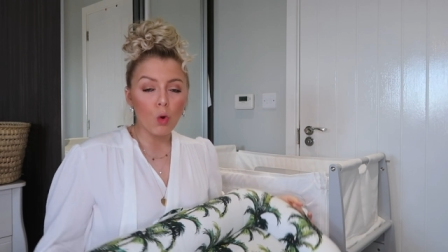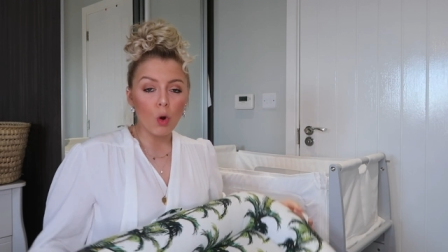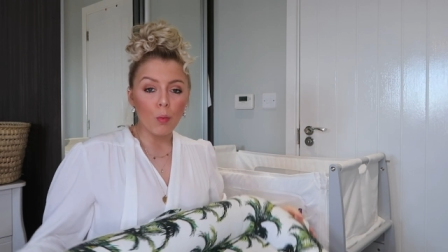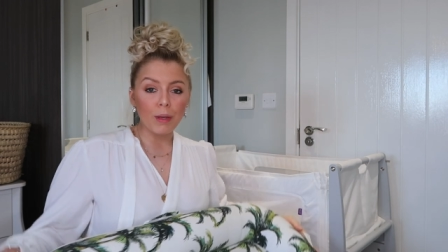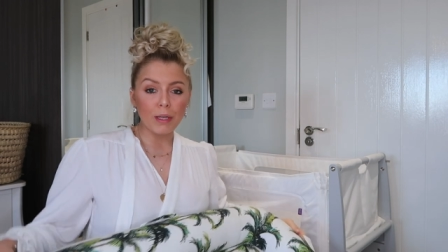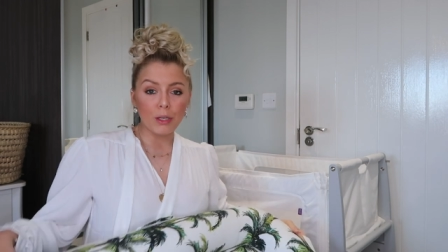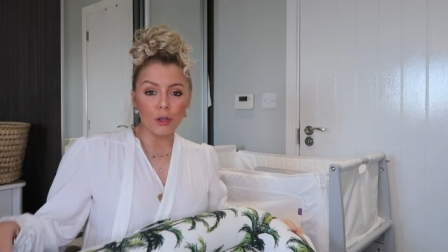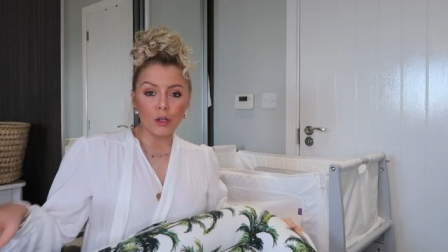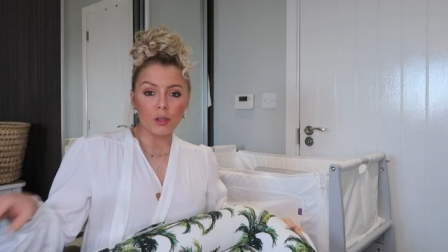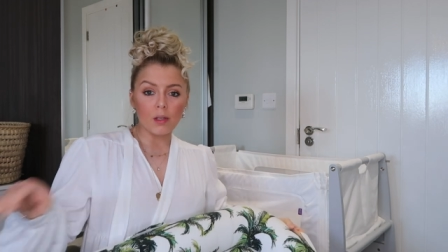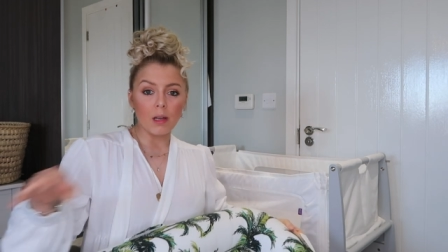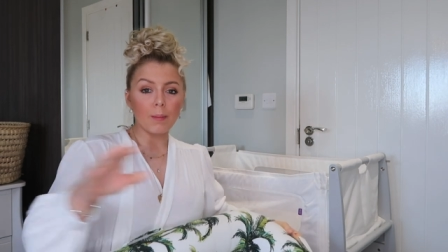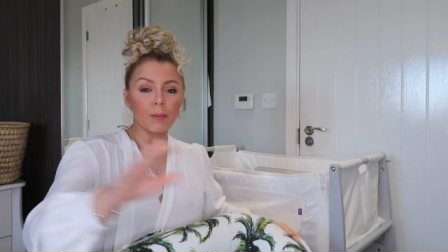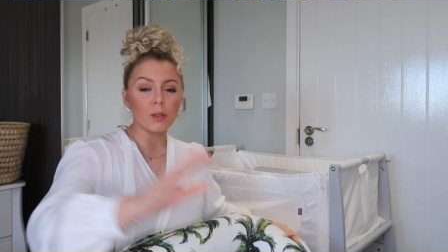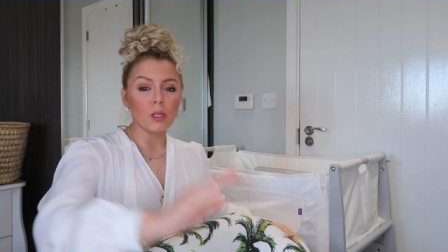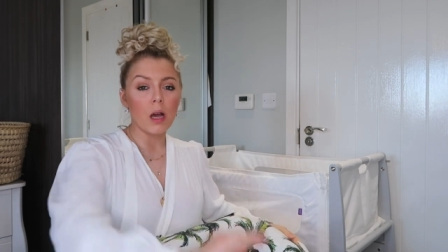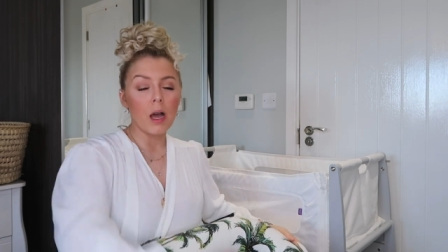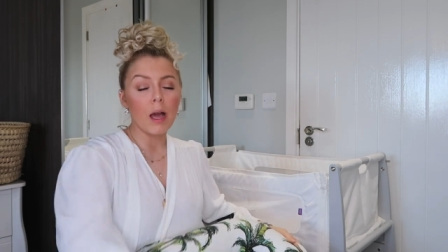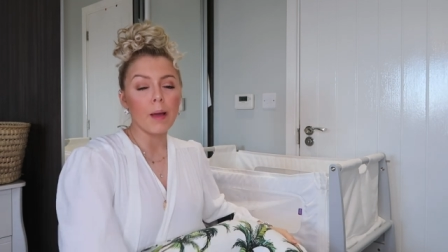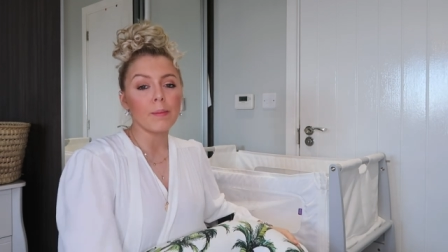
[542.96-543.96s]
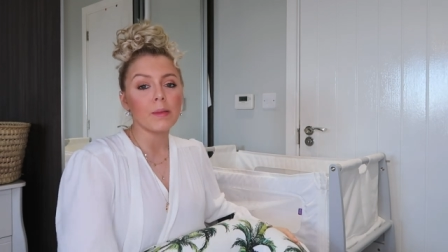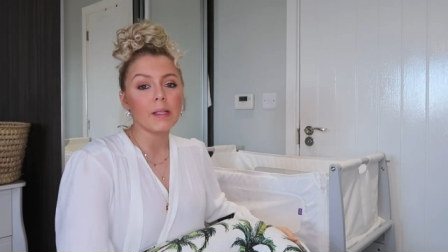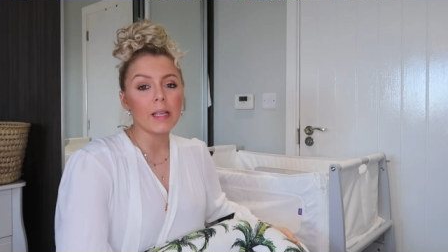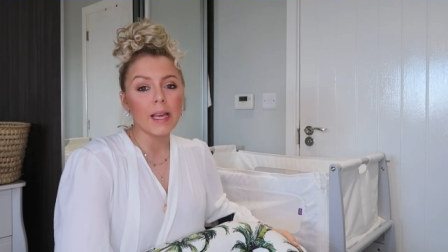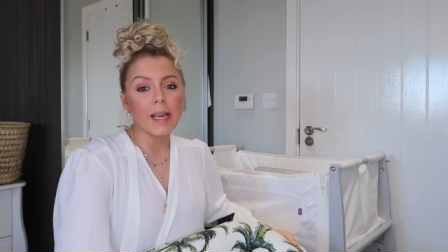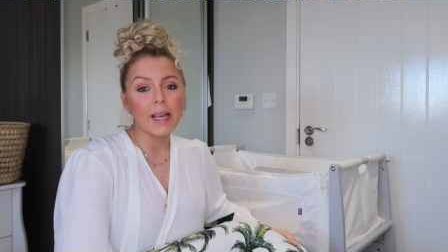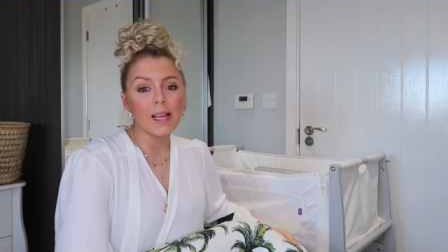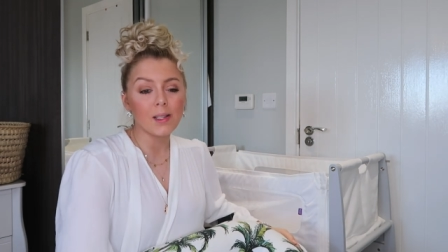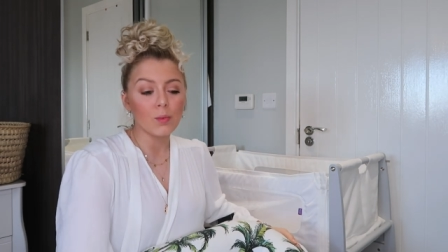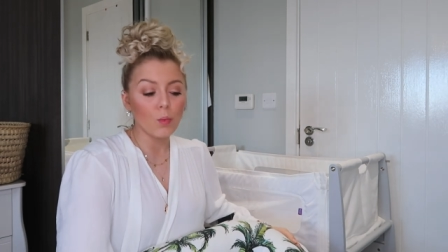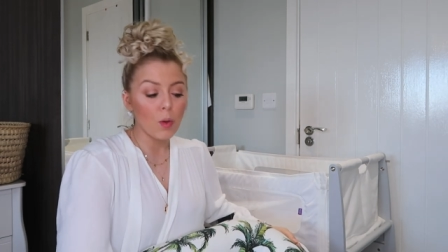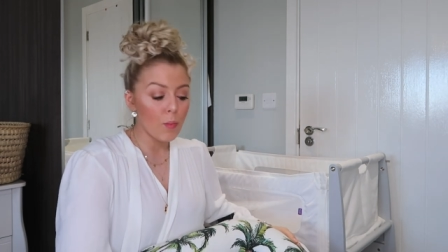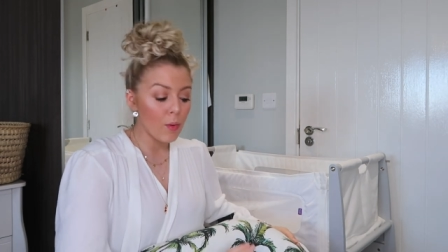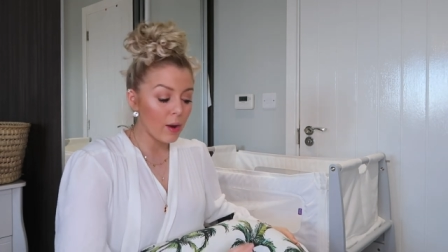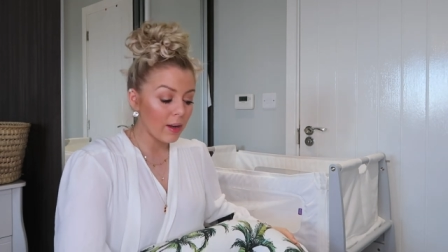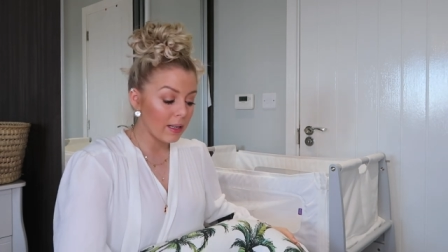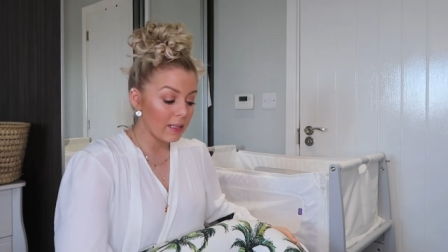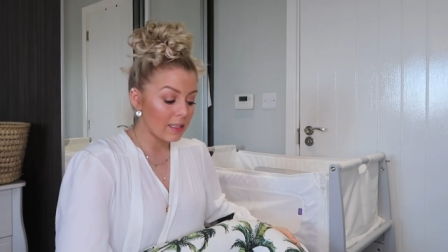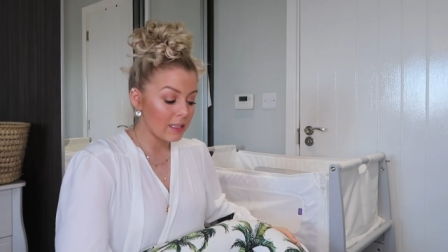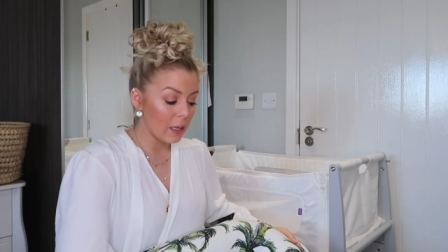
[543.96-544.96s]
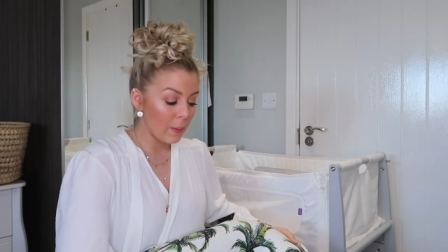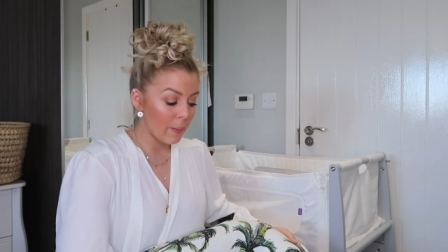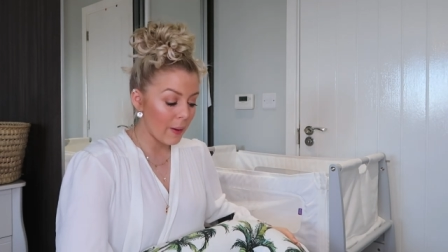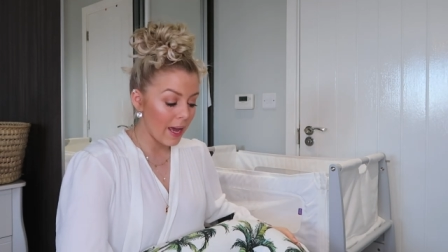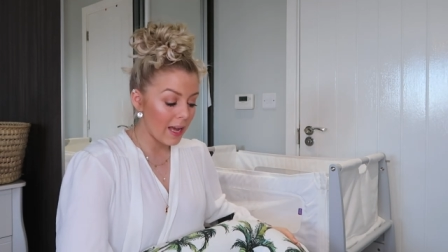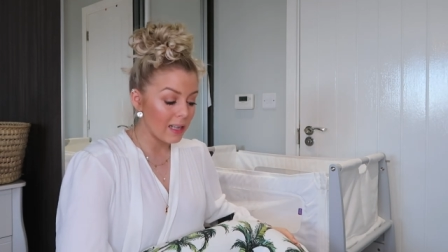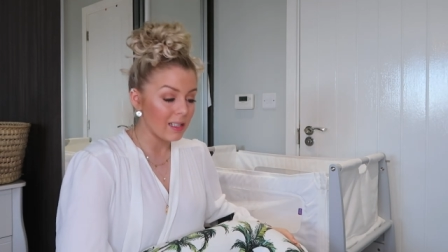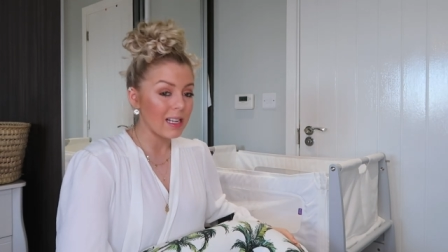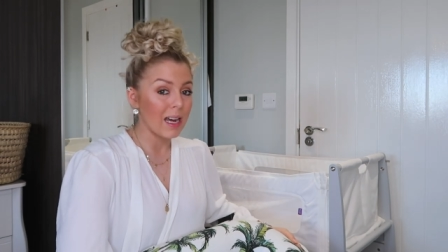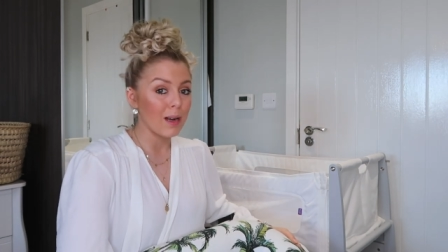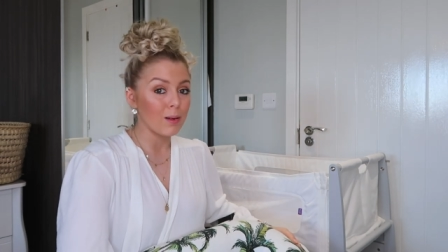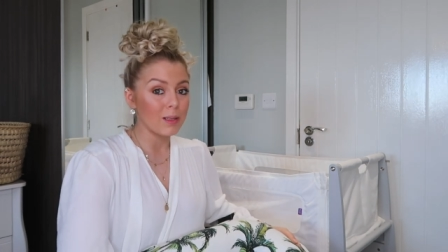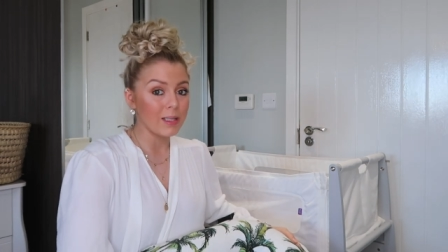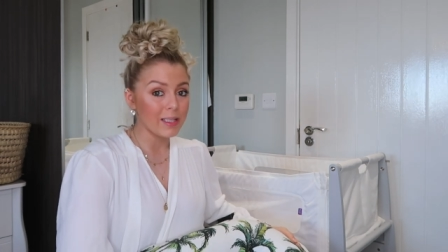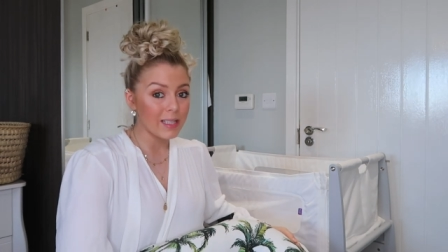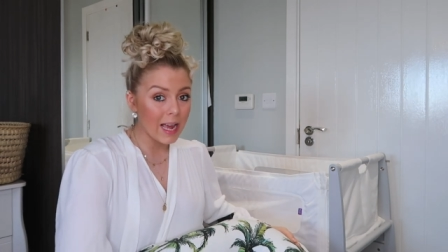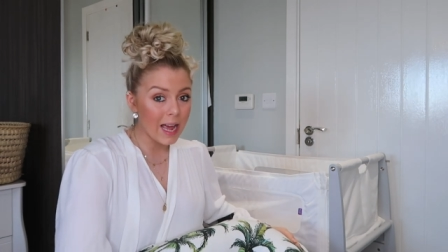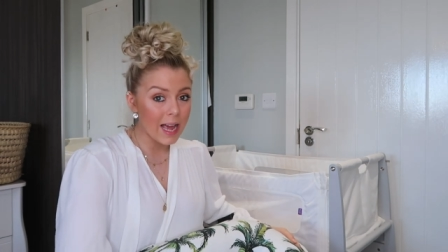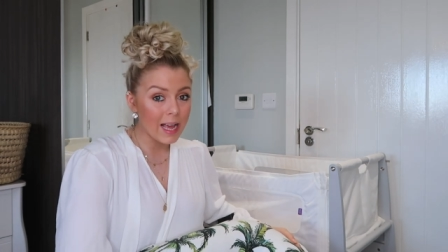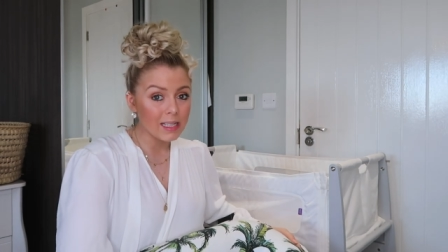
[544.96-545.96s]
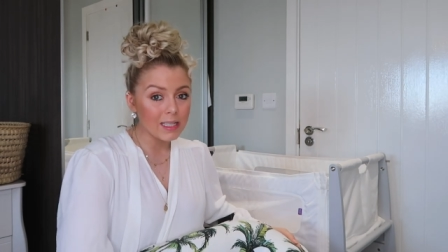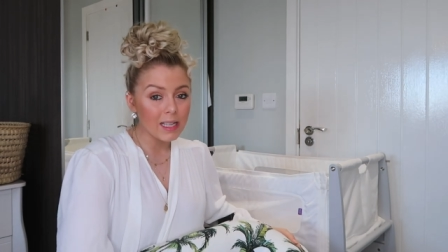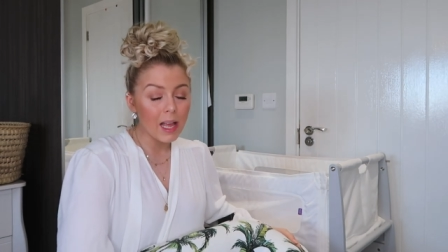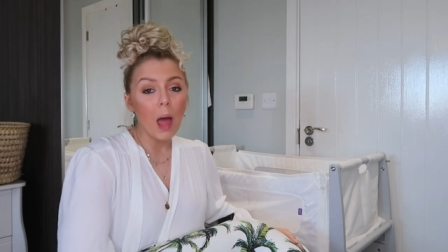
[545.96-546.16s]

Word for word: what we do sometimes is we bring this sleepy head downstairs